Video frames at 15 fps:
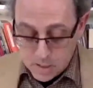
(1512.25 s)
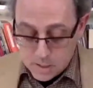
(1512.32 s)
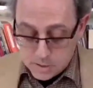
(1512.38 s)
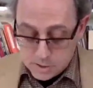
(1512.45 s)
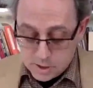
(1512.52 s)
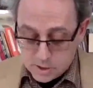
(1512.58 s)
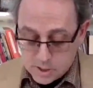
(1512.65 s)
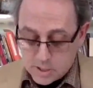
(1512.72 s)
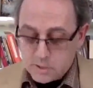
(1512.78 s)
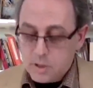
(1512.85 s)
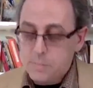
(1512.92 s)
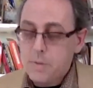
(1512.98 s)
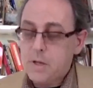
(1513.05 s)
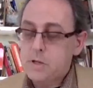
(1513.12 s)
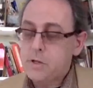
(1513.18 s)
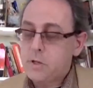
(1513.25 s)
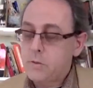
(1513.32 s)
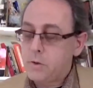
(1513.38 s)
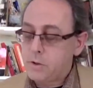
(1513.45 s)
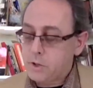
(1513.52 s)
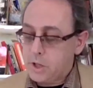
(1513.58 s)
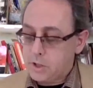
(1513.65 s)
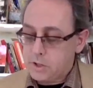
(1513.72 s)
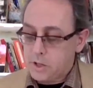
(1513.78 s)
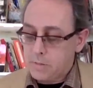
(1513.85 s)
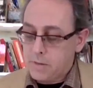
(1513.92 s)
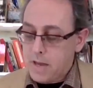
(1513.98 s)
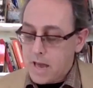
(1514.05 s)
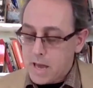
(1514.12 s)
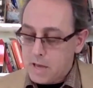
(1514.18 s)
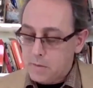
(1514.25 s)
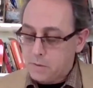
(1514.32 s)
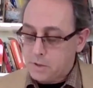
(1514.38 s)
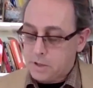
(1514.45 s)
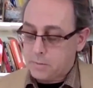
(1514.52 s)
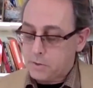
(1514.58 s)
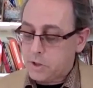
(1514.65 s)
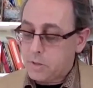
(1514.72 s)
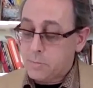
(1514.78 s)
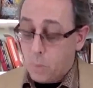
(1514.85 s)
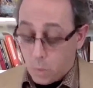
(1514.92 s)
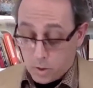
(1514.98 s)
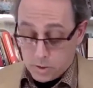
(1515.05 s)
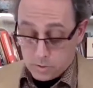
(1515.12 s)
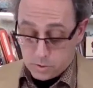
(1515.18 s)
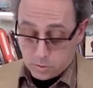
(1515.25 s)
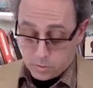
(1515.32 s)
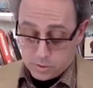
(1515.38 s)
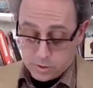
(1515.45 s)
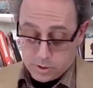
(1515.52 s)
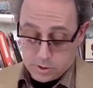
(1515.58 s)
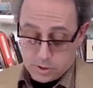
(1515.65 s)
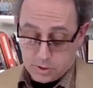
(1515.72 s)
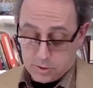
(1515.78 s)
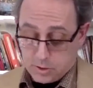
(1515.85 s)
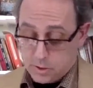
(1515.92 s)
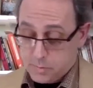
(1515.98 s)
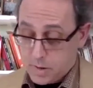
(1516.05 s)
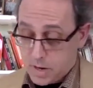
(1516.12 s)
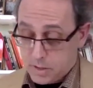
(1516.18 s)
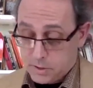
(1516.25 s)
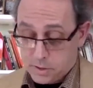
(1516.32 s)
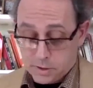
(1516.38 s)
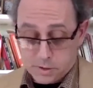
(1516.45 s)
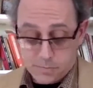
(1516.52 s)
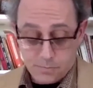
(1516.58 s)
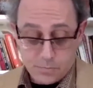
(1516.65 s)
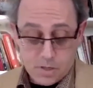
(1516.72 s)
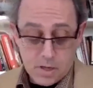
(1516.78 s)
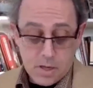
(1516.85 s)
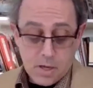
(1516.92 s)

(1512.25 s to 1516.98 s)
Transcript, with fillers: She says on page 206, and I'm going to end with this, I'm just going to point you towards this passage.